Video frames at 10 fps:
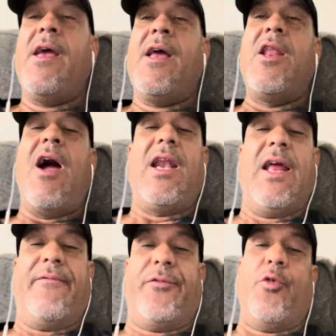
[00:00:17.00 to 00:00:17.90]
Now, I
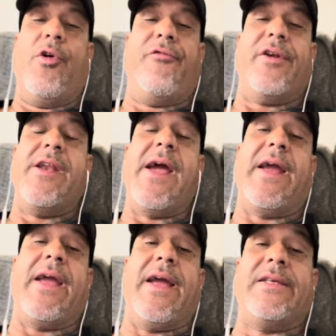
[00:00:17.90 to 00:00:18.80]
lived through it for
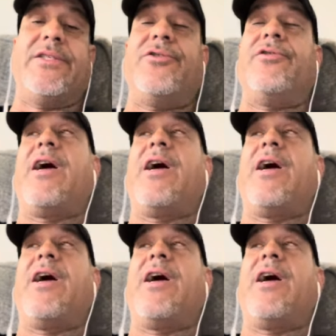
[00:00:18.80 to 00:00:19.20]
decades, dude.